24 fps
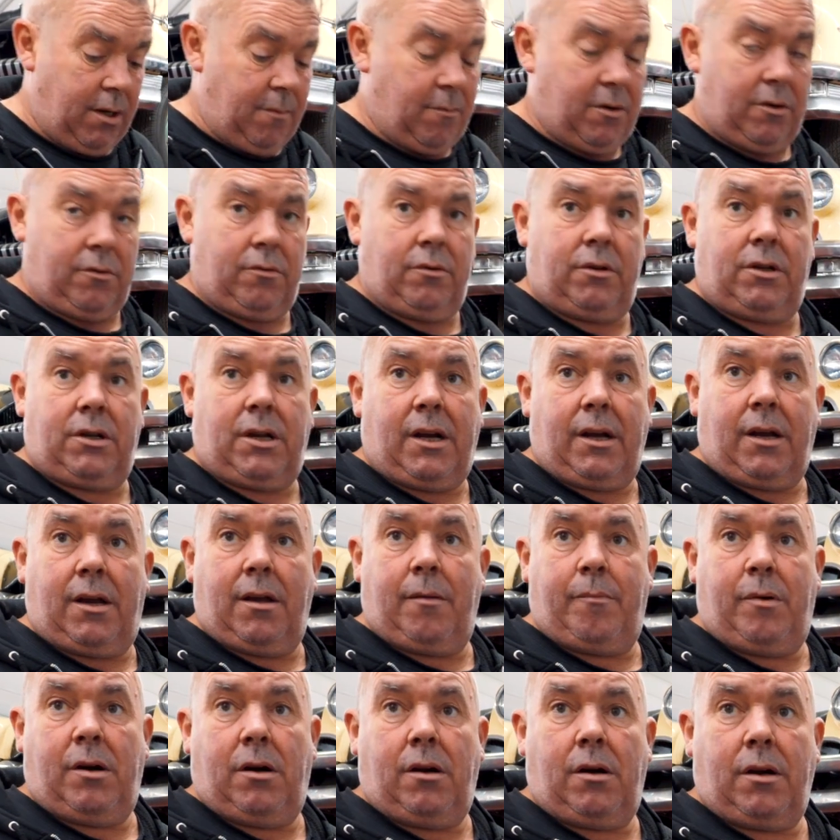You might as well just take it
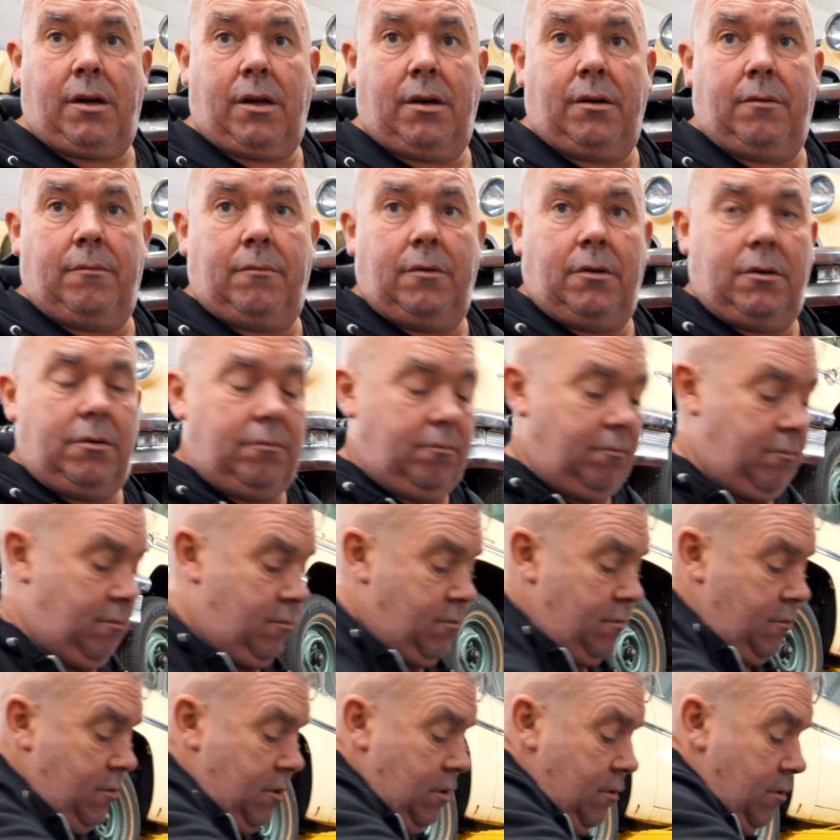apart again
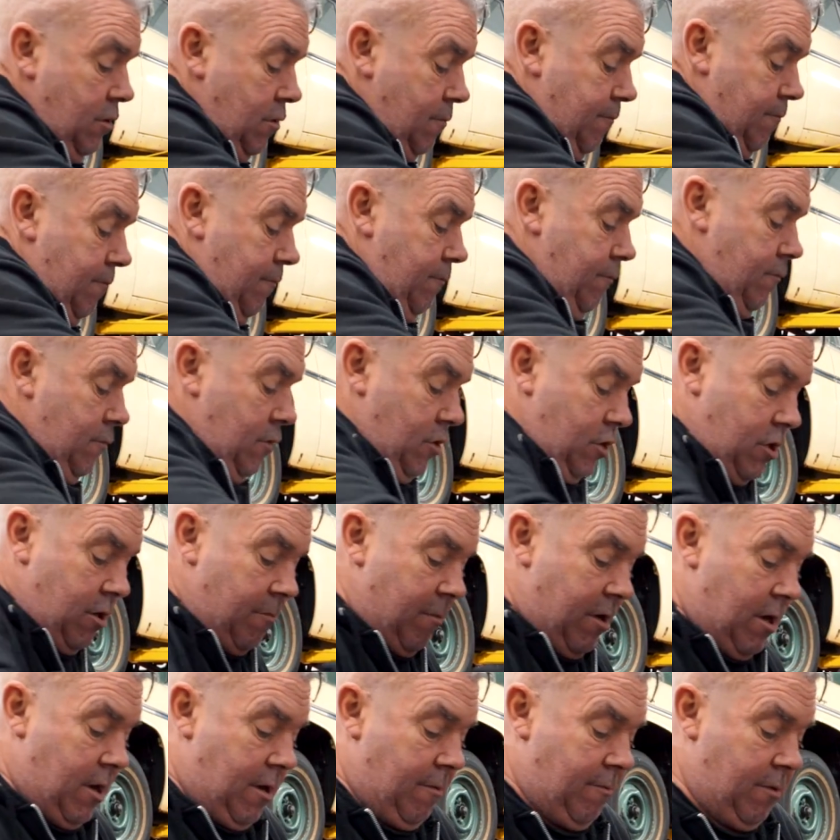and just
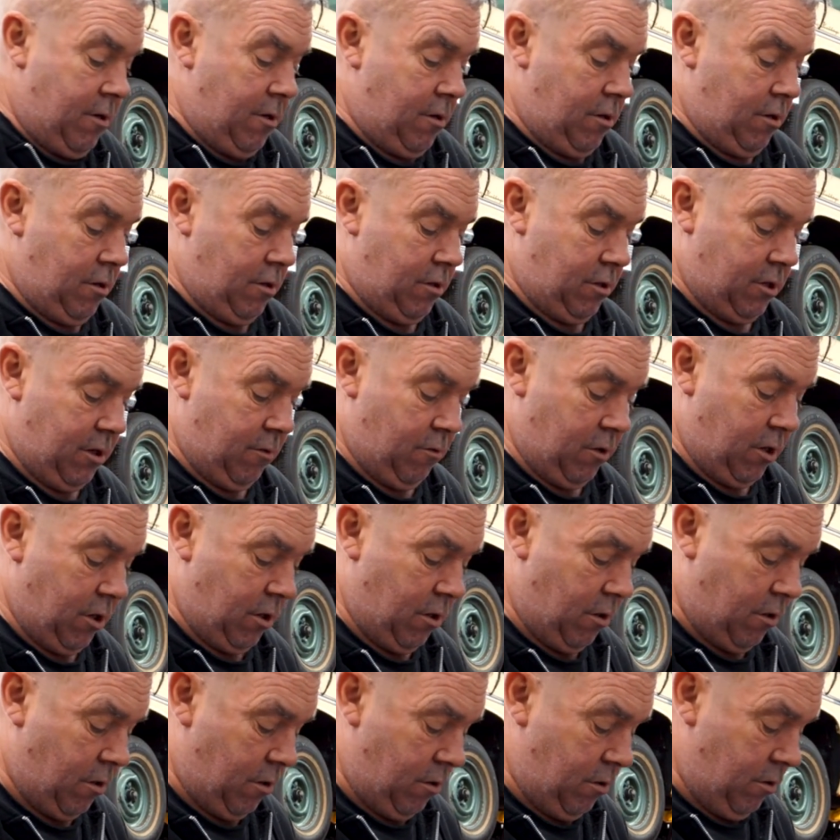shim it up, see what you
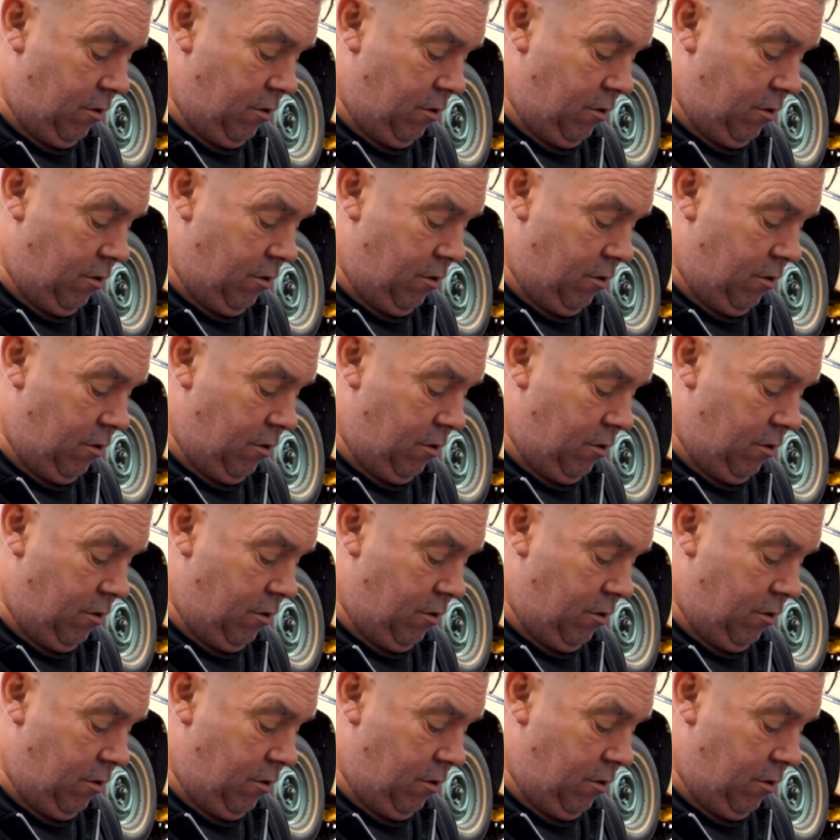got.